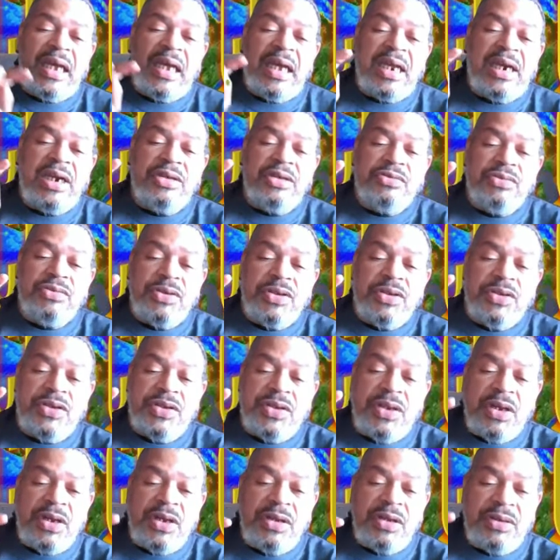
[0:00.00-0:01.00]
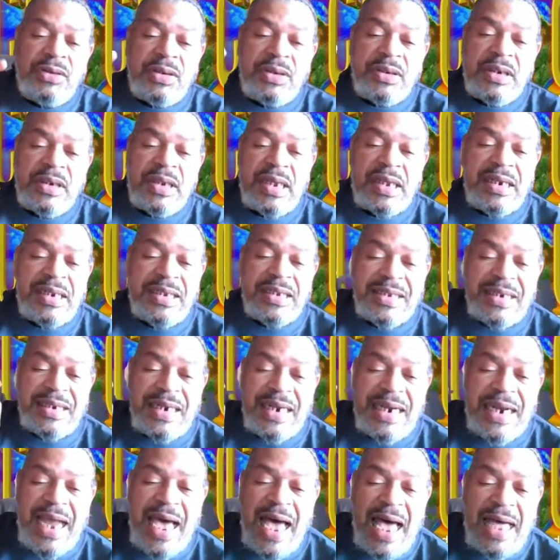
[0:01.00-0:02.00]
It is, result, it is
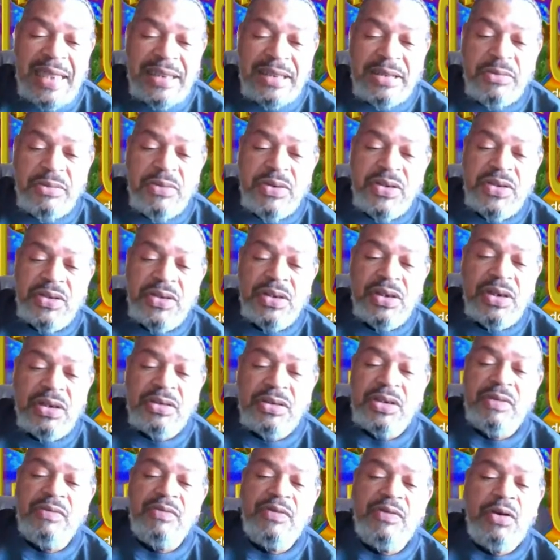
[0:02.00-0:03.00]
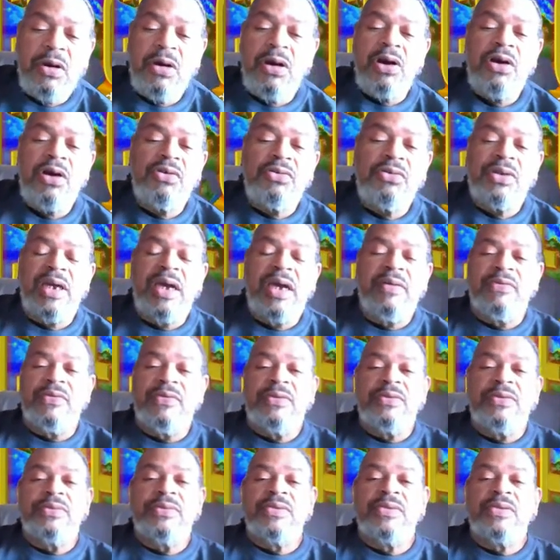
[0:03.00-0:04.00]
not the result of your own
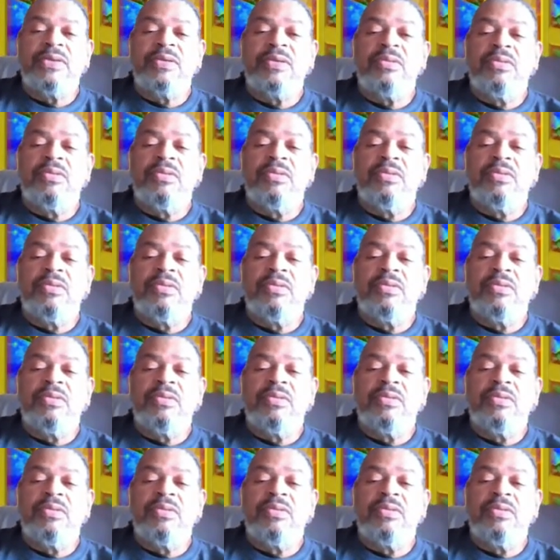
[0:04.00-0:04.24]
efforts,